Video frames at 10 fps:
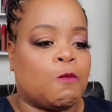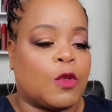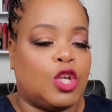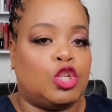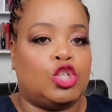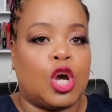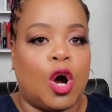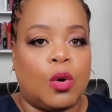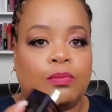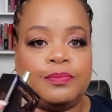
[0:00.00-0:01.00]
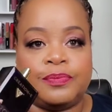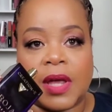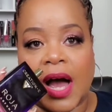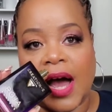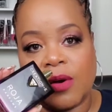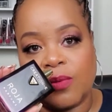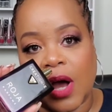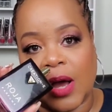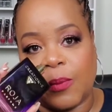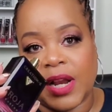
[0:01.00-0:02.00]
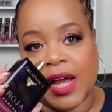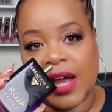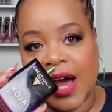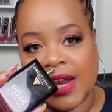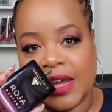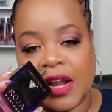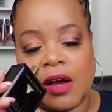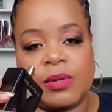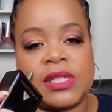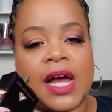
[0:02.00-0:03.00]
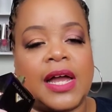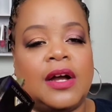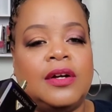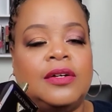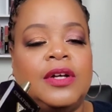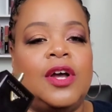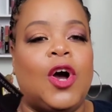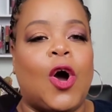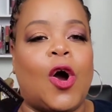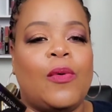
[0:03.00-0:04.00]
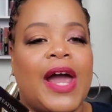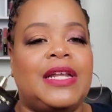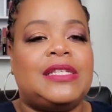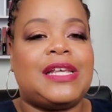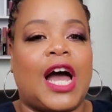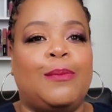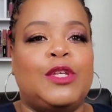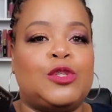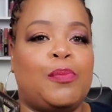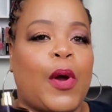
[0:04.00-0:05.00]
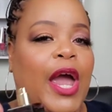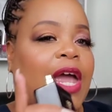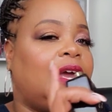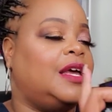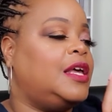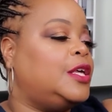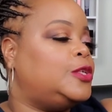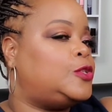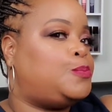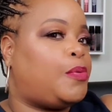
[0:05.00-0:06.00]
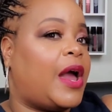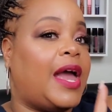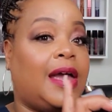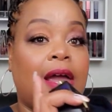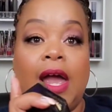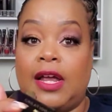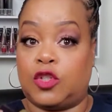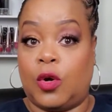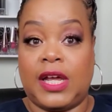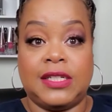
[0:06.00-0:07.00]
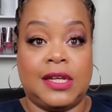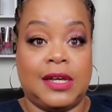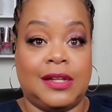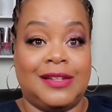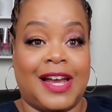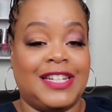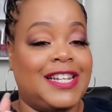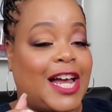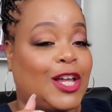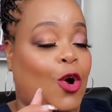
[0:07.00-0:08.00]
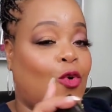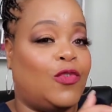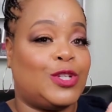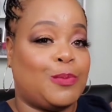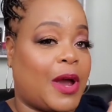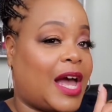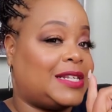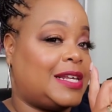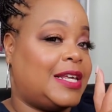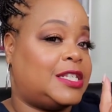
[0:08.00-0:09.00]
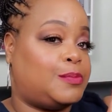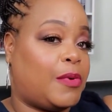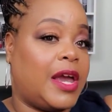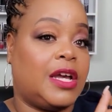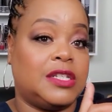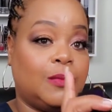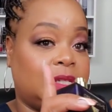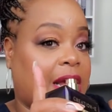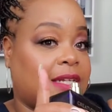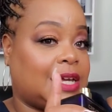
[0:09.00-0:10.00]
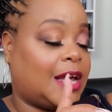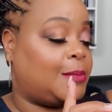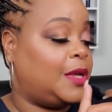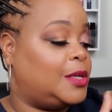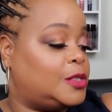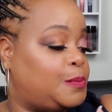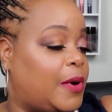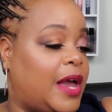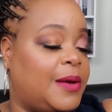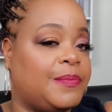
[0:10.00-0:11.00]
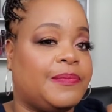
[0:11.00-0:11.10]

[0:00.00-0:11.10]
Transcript: So, when I got it, I was like, all right, it's time to spray. spray. That's all I did. I did not overspray. I said spray because it was nighttime. Spray.